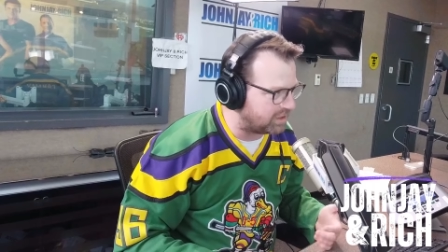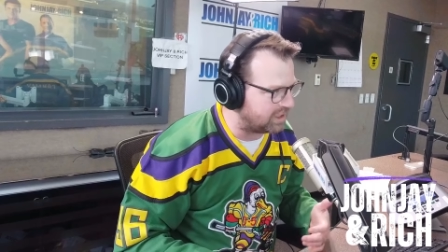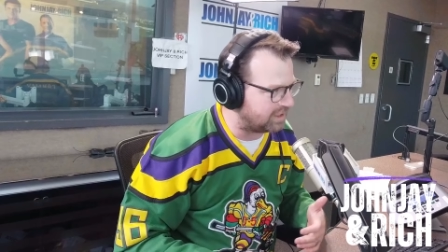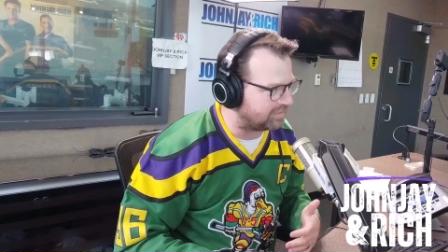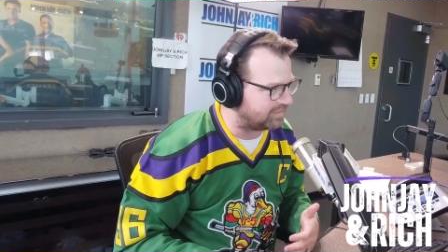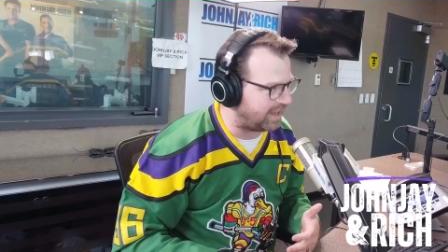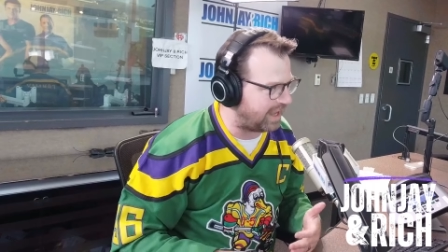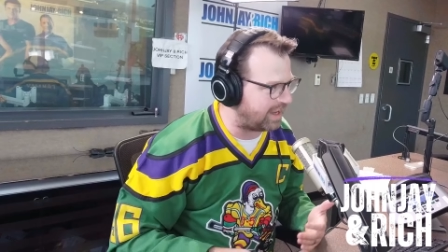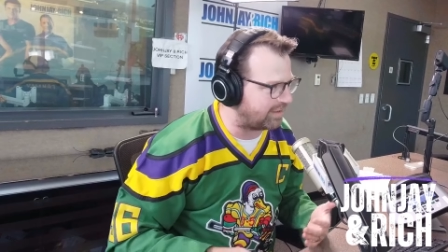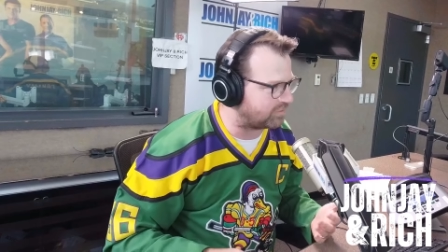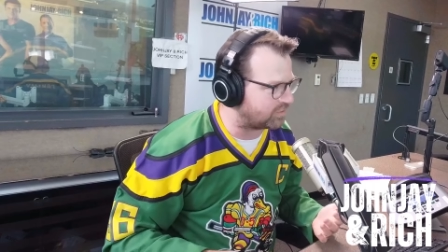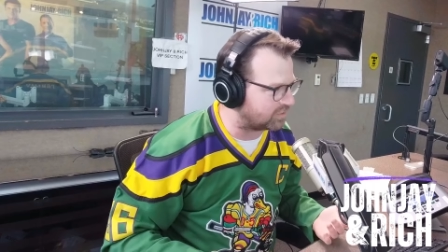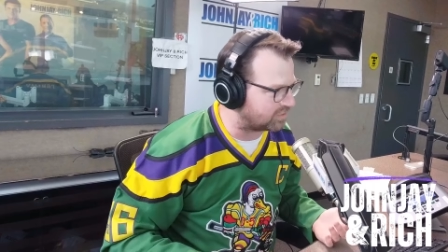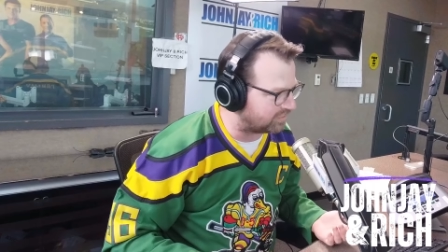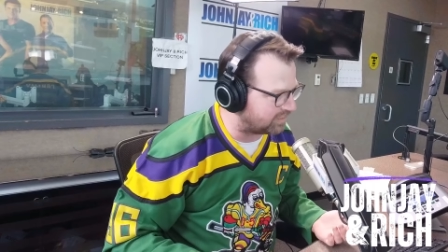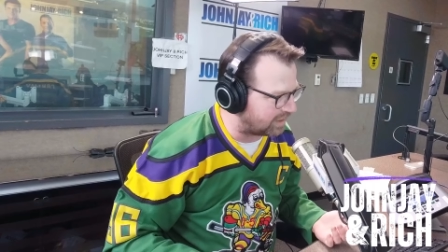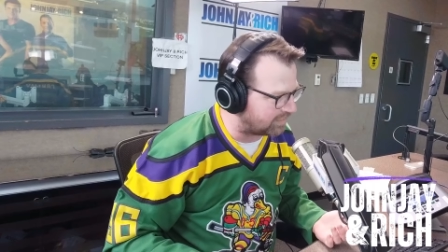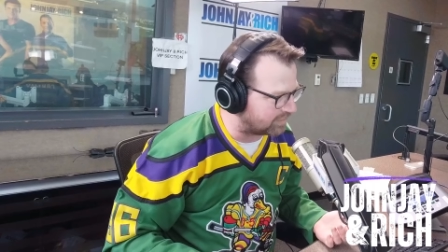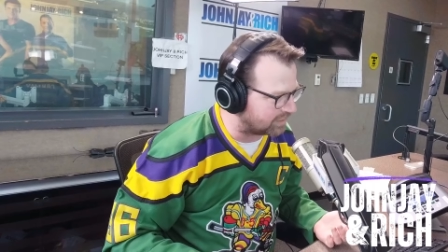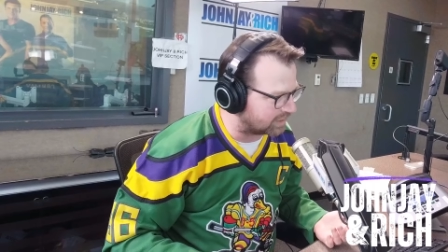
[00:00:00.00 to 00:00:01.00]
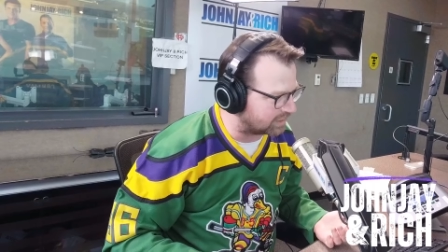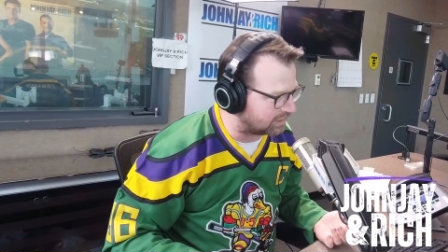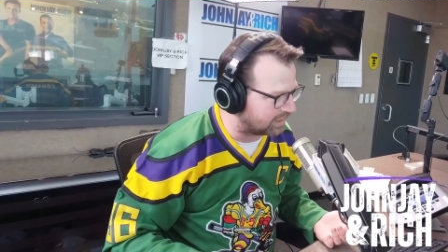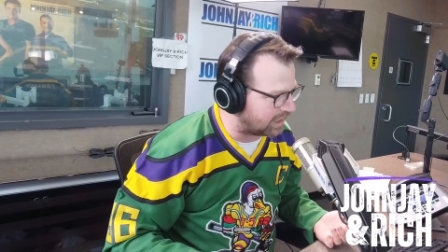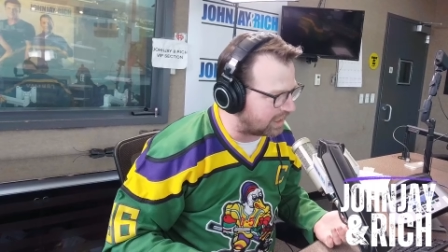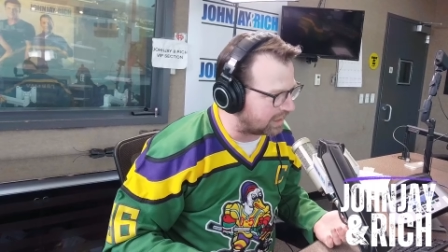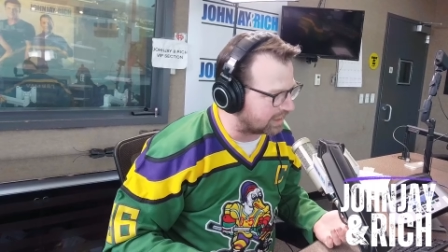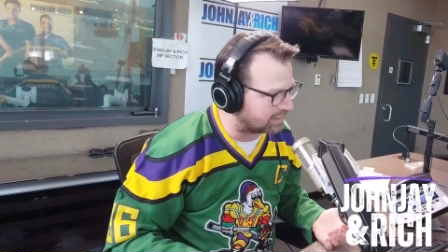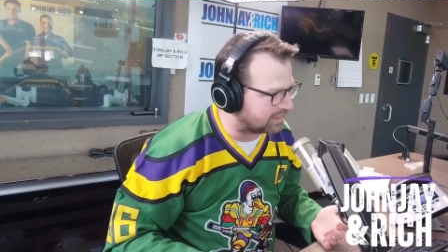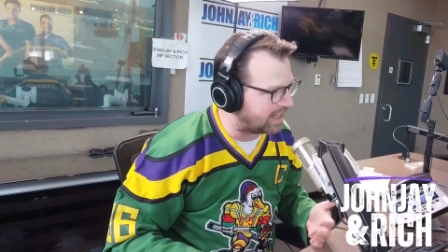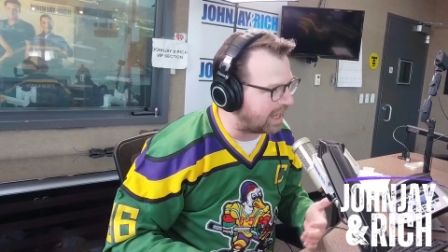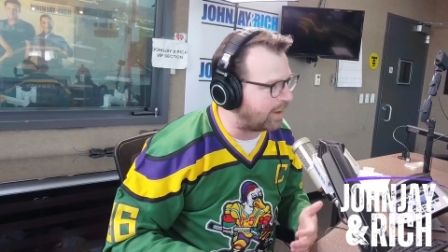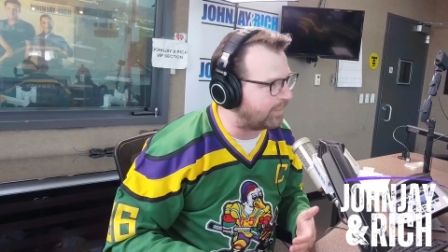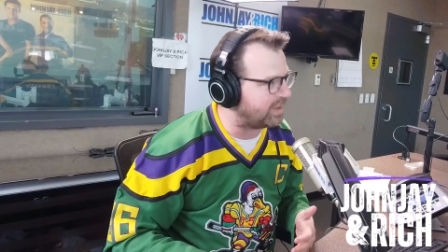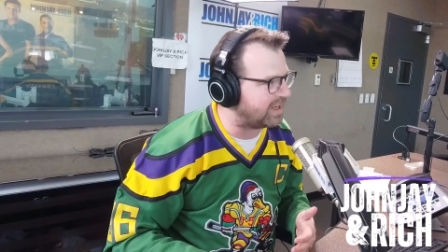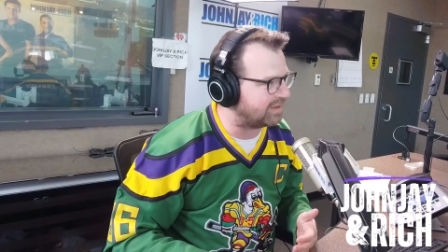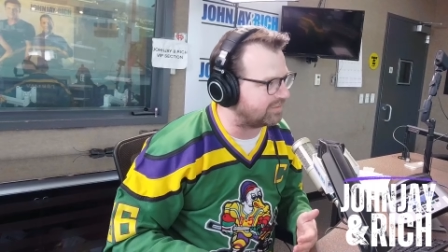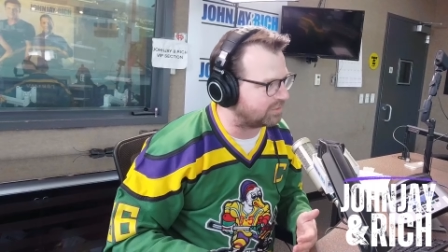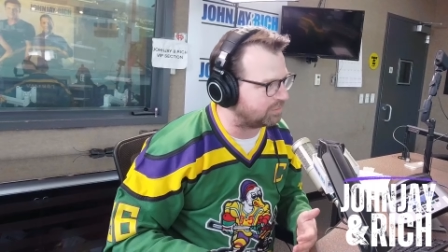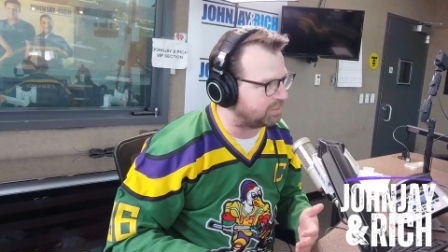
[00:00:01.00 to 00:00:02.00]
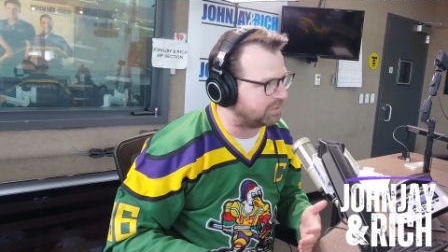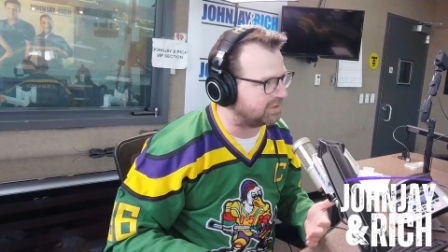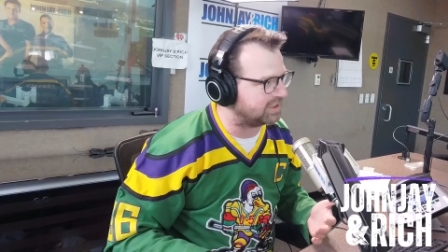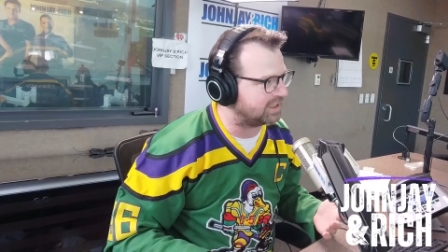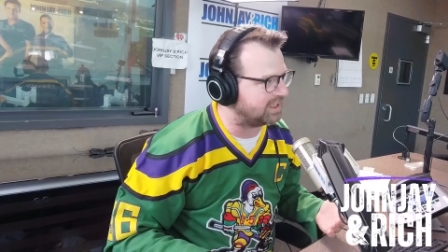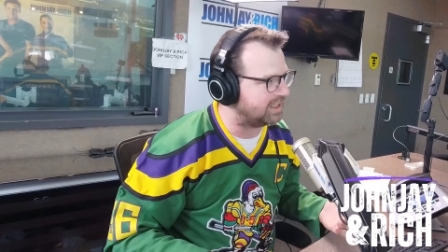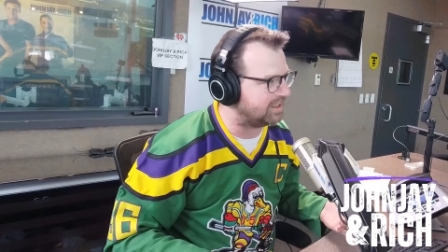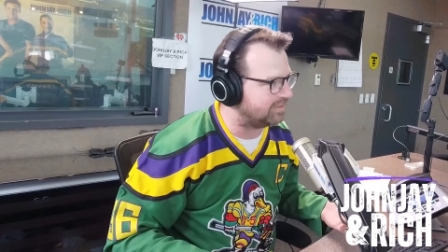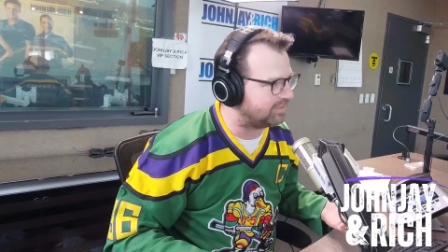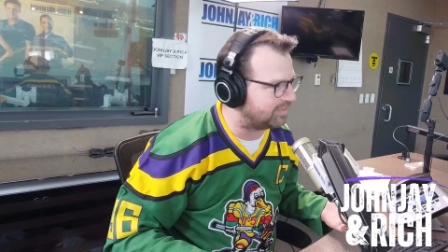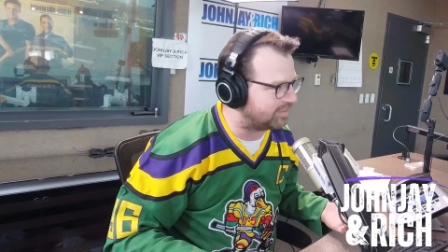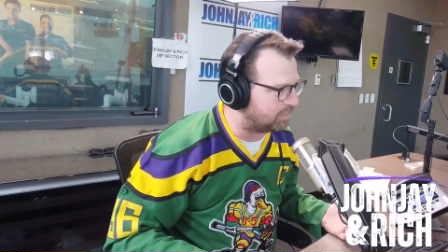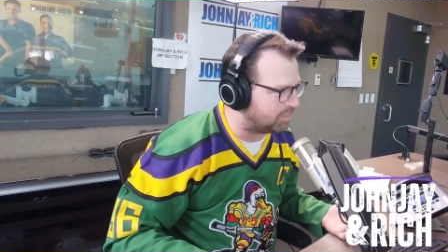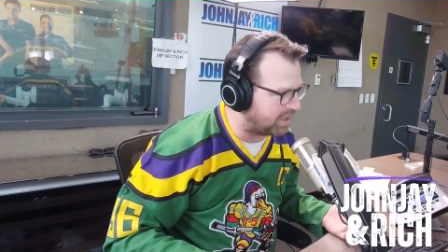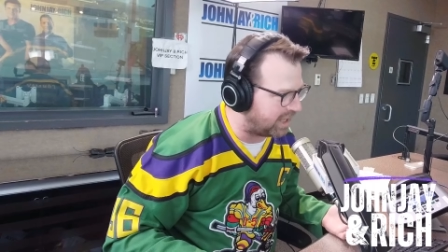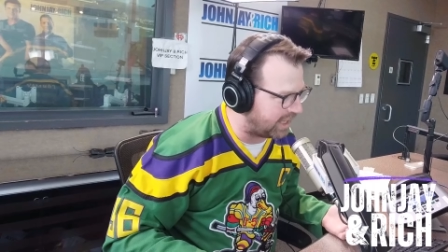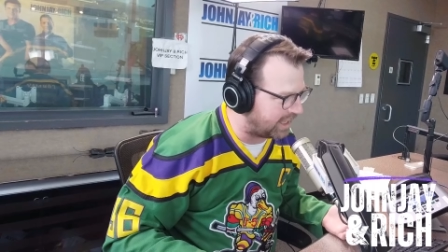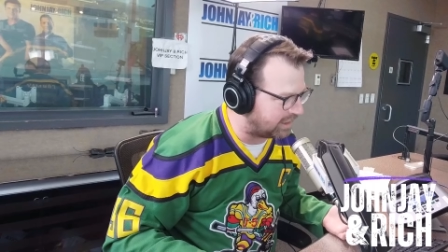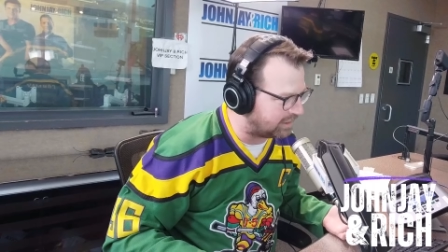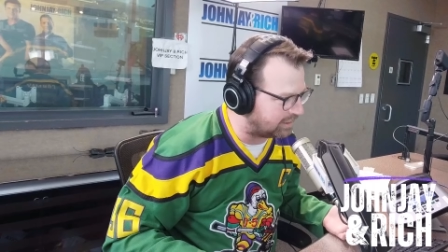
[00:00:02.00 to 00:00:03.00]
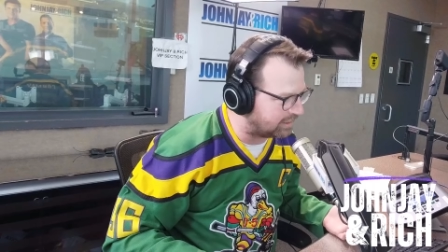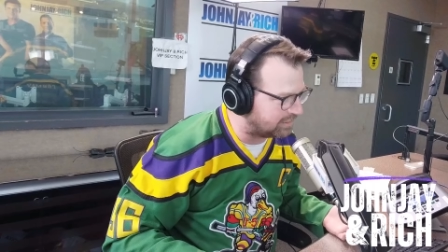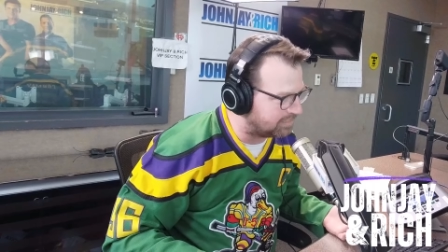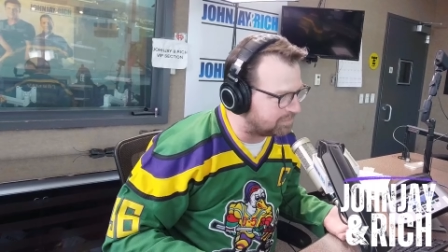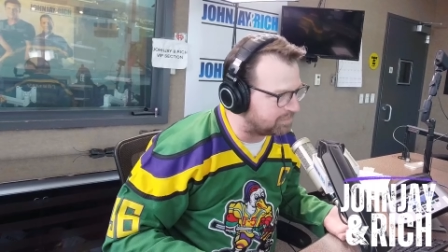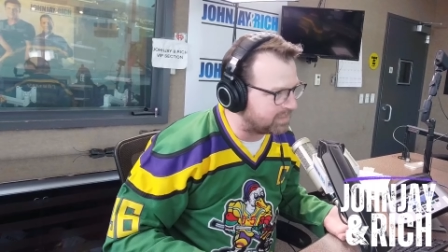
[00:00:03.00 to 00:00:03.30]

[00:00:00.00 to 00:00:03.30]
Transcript: it's after seven o'clock. Now we have to put the kids to bed.